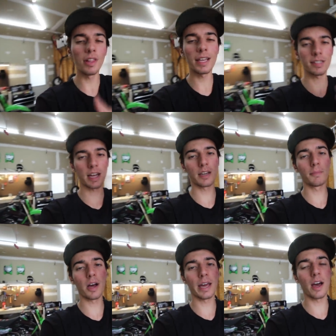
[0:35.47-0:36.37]
list
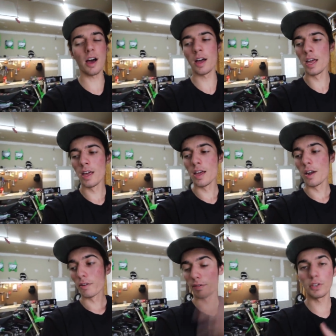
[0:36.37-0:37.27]
on my
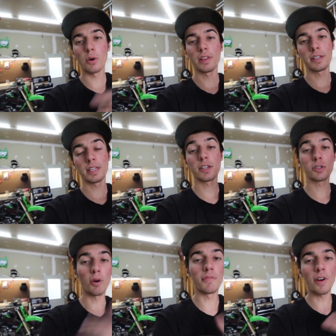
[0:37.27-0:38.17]
review on this thing
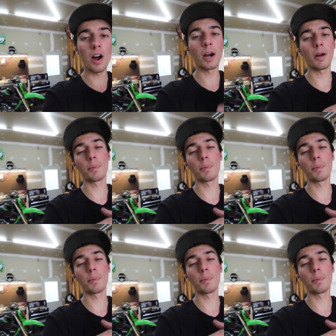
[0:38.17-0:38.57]
so far.